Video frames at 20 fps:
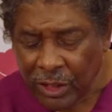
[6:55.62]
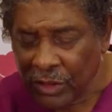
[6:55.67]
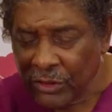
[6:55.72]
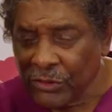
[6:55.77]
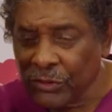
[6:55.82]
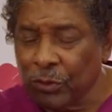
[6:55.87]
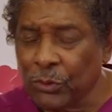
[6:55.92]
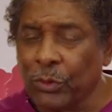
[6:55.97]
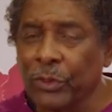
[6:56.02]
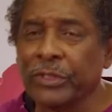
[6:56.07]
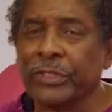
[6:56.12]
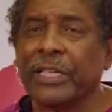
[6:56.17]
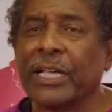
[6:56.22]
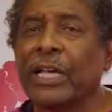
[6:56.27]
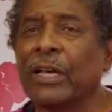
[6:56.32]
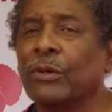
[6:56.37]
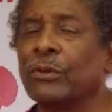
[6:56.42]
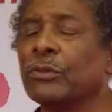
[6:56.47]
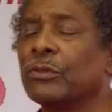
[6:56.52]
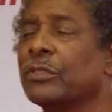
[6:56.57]
throw it
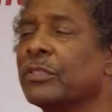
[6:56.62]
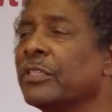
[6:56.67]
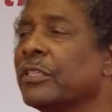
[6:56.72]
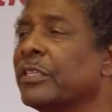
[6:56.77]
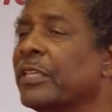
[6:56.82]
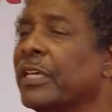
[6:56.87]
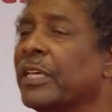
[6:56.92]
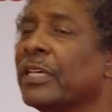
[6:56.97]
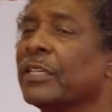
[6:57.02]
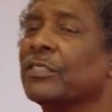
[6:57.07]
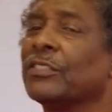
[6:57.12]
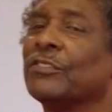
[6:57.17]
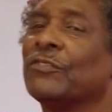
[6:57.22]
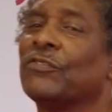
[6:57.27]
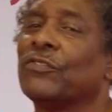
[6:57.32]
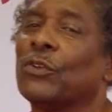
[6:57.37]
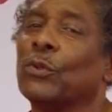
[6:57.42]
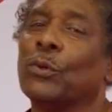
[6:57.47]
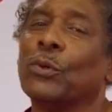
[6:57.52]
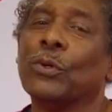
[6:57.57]
down on the deck, the
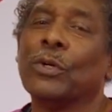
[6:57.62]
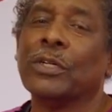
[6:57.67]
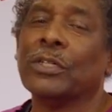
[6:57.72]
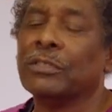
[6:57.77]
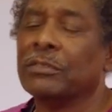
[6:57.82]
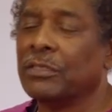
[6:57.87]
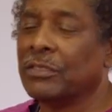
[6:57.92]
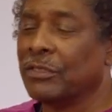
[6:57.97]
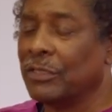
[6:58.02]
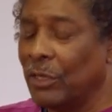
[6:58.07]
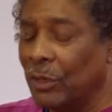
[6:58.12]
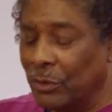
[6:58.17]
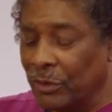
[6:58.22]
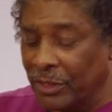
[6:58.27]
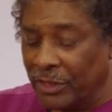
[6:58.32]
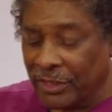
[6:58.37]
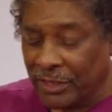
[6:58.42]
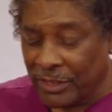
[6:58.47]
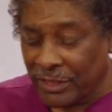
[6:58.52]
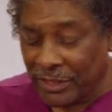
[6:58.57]
floor, the dog will
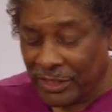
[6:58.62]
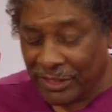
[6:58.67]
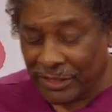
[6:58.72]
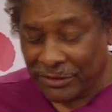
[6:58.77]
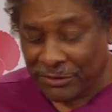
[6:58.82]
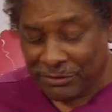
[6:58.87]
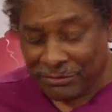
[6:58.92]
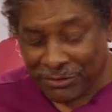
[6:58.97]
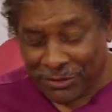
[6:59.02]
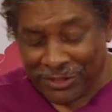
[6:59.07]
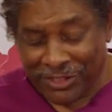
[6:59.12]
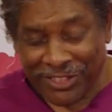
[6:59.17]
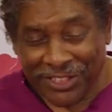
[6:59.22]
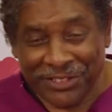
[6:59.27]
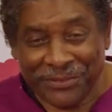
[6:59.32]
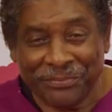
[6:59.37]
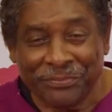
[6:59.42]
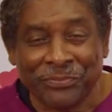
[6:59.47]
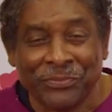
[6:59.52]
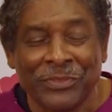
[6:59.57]
get it later,
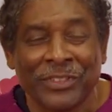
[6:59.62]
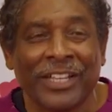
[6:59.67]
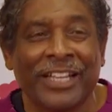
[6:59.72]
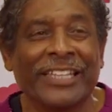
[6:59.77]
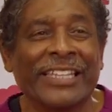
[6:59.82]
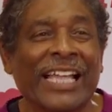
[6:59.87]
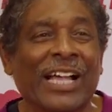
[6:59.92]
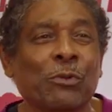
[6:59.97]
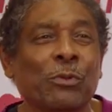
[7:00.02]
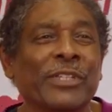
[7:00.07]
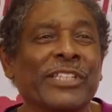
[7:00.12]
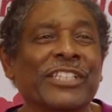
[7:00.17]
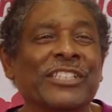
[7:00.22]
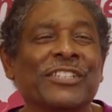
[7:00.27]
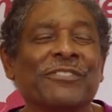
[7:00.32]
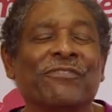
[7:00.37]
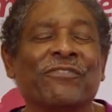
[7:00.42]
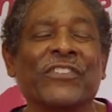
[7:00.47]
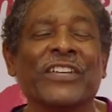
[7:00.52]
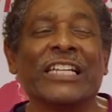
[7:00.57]
okay? And now we need to
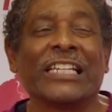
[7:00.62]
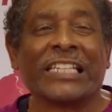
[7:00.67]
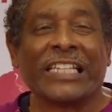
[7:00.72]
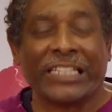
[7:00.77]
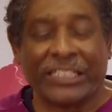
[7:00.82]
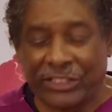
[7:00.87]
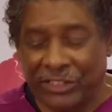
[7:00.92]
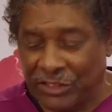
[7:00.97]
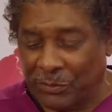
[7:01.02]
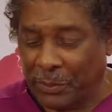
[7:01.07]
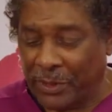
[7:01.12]
ventilate this